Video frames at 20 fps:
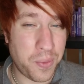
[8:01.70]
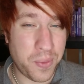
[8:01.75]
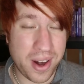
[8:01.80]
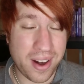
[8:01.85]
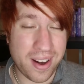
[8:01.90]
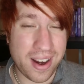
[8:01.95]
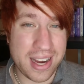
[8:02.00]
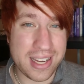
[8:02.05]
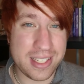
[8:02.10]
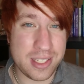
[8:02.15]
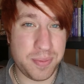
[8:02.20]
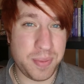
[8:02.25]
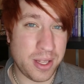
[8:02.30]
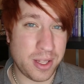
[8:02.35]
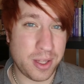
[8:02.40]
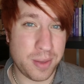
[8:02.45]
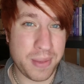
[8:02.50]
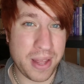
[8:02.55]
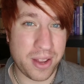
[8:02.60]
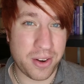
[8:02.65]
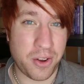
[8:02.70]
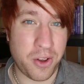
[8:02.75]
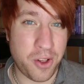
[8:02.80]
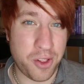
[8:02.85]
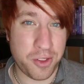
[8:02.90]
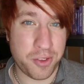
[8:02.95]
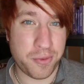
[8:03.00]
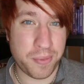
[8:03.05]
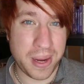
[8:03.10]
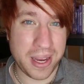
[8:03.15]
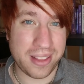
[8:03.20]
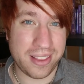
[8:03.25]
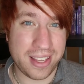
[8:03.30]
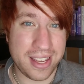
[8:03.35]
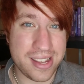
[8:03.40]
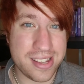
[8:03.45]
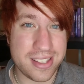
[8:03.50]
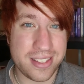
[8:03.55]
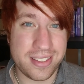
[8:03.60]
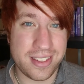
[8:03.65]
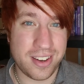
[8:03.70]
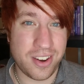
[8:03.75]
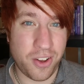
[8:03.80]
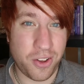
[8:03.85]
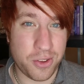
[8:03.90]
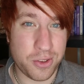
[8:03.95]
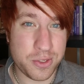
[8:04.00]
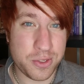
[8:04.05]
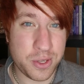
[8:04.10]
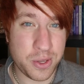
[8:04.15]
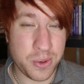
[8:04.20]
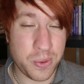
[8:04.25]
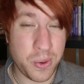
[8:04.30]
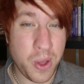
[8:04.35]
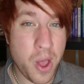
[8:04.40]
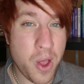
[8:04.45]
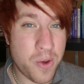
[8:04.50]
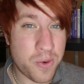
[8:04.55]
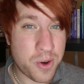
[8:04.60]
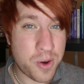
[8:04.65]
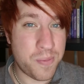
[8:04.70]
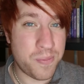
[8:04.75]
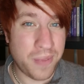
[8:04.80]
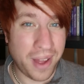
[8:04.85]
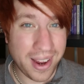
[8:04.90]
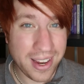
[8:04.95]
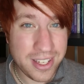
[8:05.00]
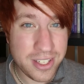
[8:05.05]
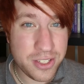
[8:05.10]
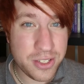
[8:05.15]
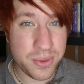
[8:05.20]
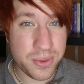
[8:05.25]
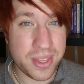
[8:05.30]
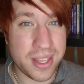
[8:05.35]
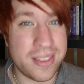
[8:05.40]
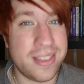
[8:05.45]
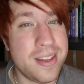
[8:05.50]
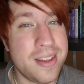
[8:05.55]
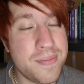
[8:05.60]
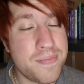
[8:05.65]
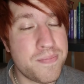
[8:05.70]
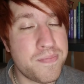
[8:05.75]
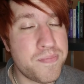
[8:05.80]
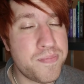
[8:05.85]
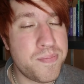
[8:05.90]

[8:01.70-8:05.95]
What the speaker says: where I spiel about all of my links and also remind you that the